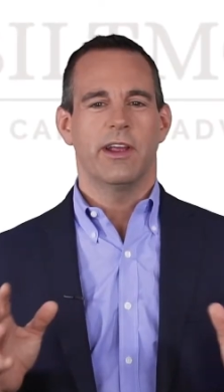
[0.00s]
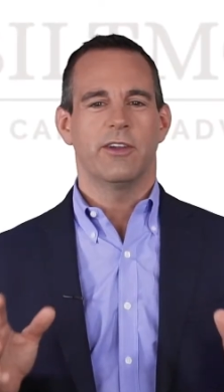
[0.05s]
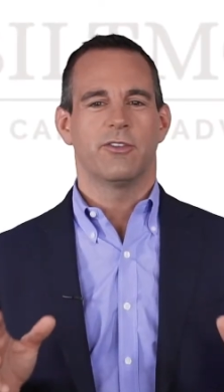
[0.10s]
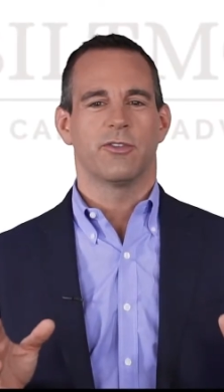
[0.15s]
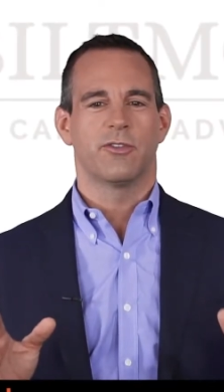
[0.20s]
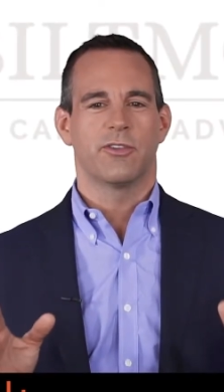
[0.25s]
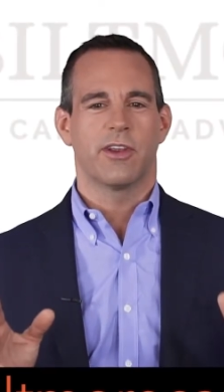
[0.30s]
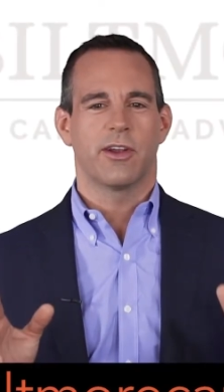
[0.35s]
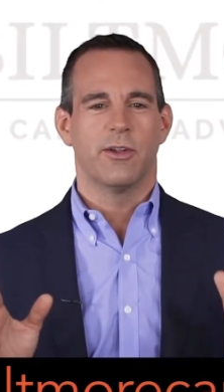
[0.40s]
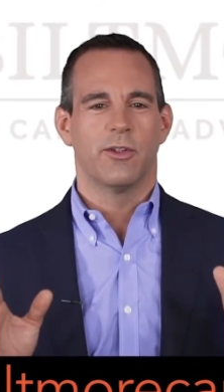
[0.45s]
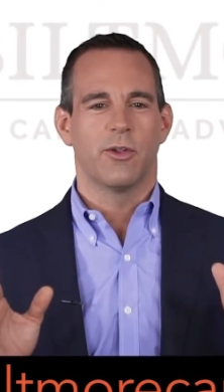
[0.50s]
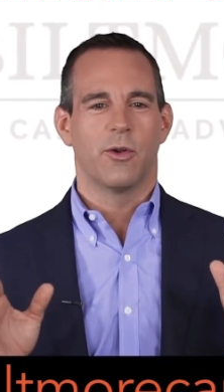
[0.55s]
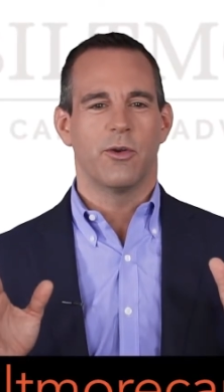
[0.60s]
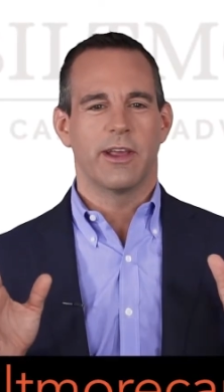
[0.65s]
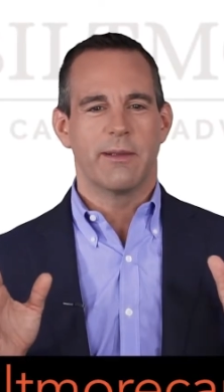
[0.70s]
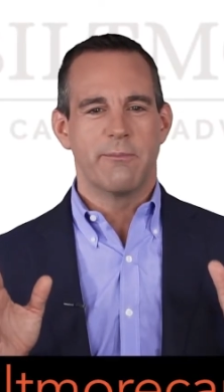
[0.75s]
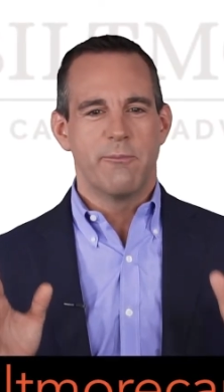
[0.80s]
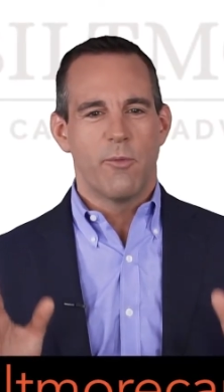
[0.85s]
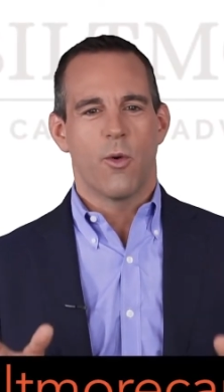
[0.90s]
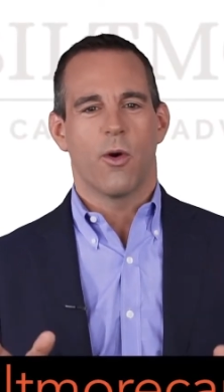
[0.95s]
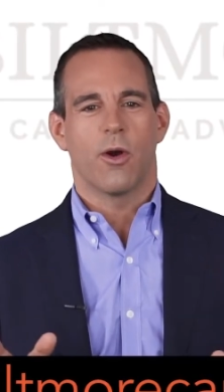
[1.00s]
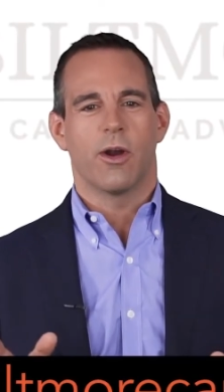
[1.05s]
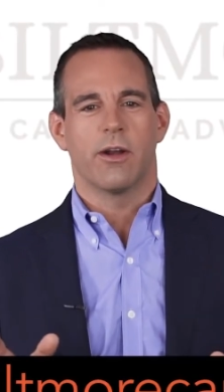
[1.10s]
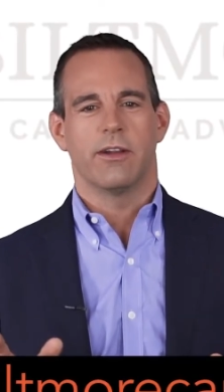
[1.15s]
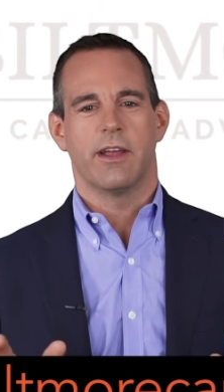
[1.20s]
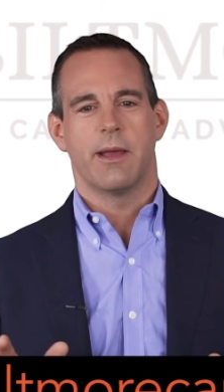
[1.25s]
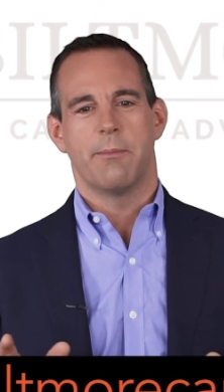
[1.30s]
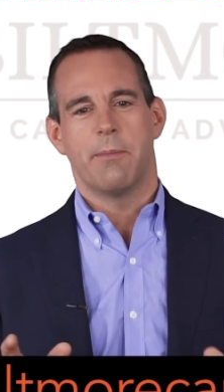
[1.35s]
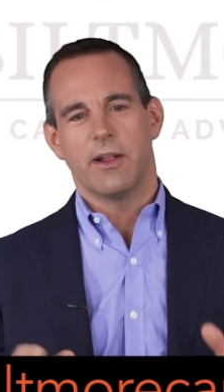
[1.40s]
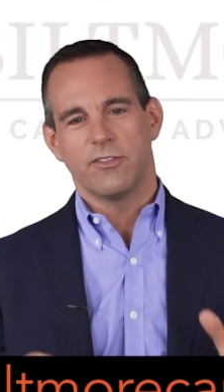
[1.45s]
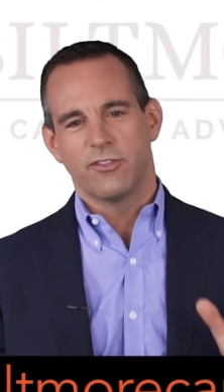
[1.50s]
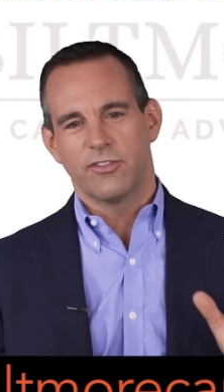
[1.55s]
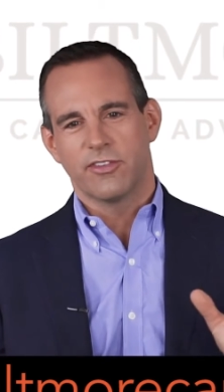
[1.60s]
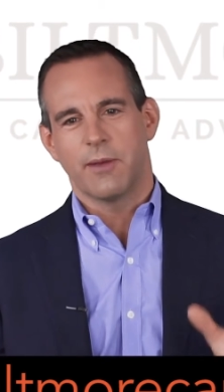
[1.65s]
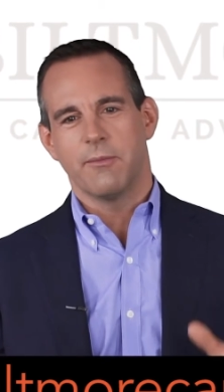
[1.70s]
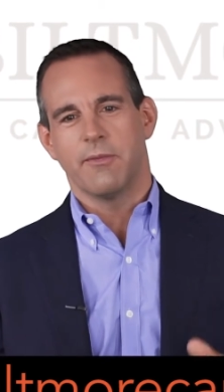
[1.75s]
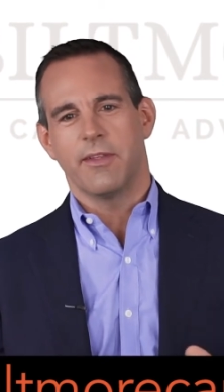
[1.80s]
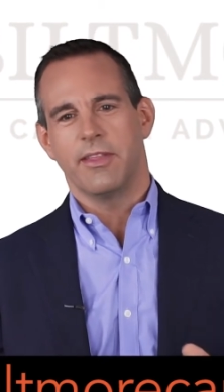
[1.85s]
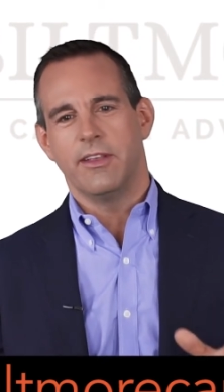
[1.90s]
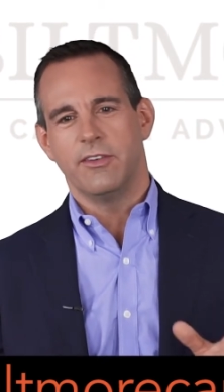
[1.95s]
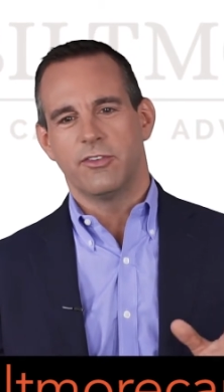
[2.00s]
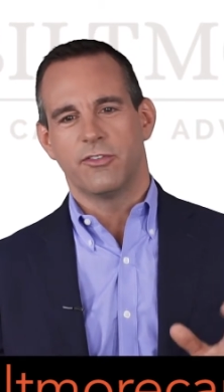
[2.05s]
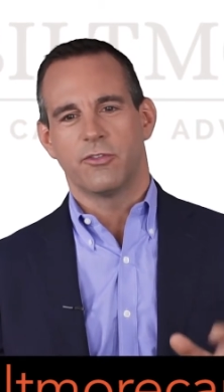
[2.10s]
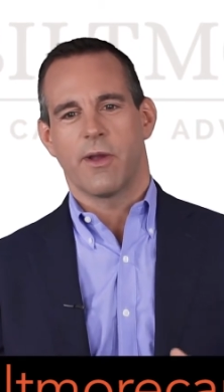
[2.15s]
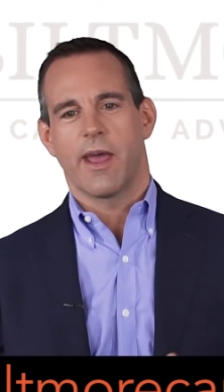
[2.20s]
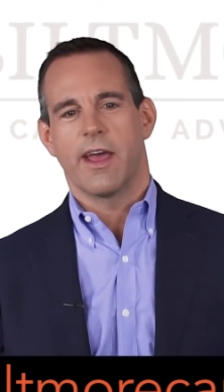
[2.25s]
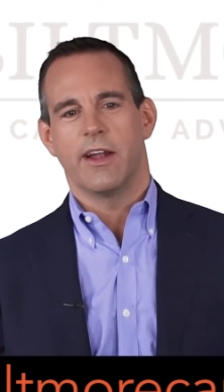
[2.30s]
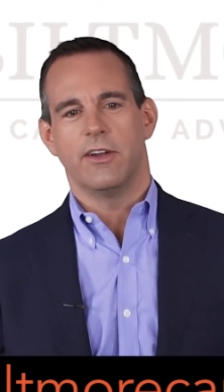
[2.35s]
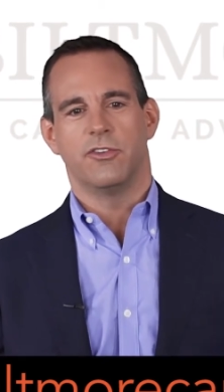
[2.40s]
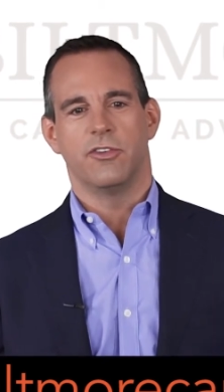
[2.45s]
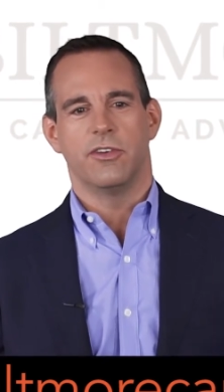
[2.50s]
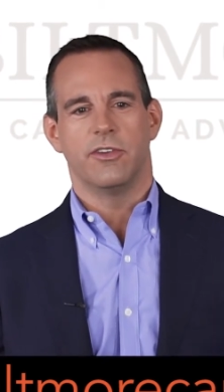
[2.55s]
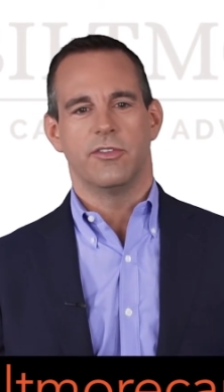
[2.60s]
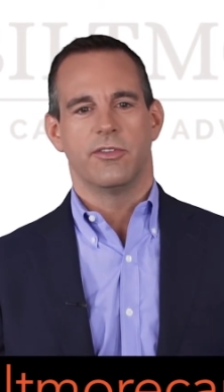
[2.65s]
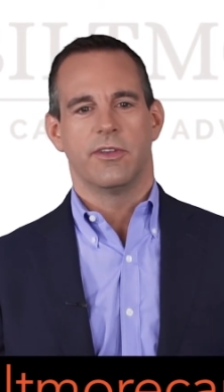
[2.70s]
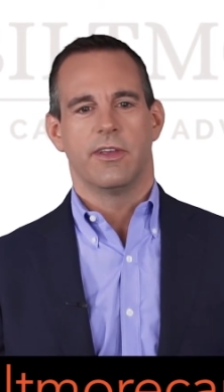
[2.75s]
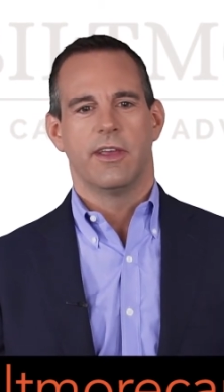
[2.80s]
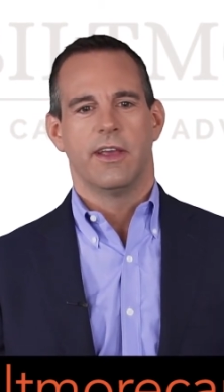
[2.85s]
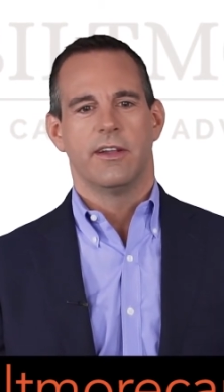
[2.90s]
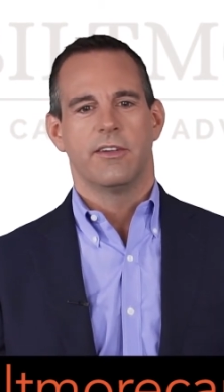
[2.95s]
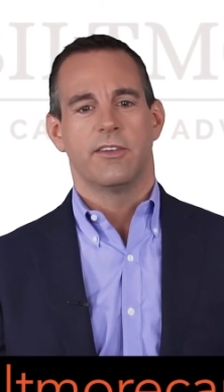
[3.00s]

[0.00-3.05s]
interested in learning more about some of these strategies